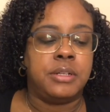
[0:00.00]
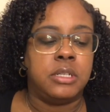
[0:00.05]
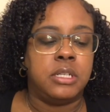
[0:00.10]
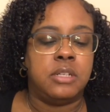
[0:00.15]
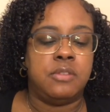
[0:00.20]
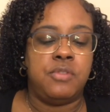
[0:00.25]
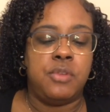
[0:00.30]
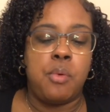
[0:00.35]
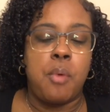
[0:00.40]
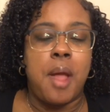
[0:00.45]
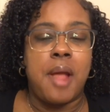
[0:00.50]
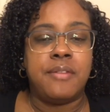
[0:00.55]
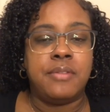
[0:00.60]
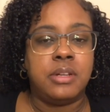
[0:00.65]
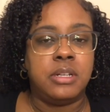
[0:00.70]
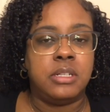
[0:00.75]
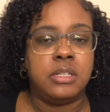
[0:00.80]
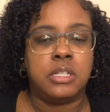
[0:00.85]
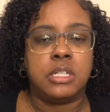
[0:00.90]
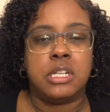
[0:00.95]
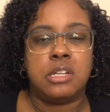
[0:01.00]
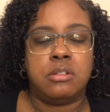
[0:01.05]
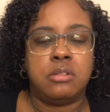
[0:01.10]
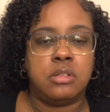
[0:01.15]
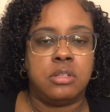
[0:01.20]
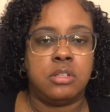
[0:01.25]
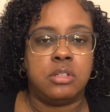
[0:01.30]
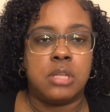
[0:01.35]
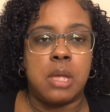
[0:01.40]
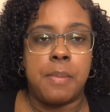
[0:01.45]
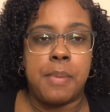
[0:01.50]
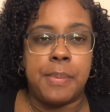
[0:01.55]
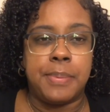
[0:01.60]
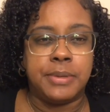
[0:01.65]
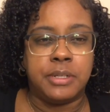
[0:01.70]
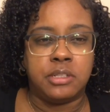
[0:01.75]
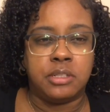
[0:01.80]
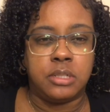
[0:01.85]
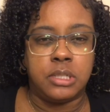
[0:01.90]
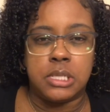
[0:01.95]
If you haven't encountered this type of
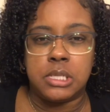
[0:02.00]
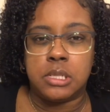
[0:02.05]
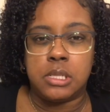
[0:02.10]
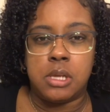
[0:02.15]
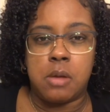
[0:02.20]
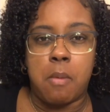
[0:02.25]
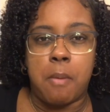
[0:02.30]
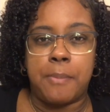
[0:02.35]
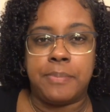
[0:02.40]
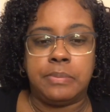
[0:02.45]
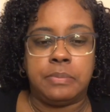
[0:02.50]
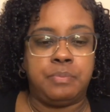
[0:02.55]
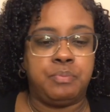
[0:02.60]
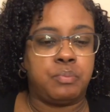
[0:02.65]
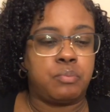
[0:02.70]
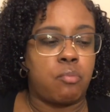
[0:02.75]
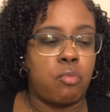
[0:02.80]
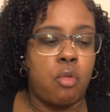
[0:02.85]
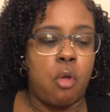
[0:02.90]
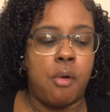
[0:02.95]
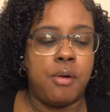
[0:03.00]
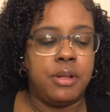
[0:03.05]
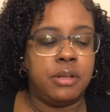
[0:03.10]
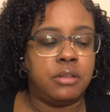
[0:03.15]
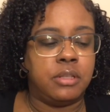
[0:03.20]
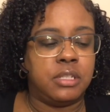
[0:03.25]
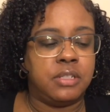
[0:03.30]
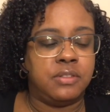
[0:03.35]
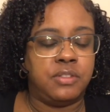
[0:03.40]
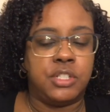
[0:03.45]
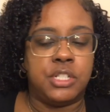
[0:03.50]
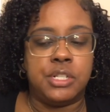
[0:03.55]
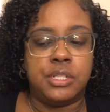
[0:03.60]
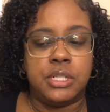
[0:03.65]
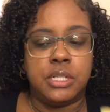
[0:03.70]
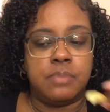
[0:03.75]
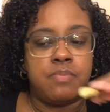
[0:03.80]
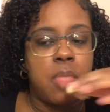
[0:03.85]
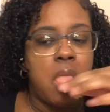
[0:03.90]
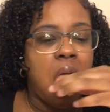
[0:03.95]
personality on your life
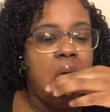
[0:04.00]
journey,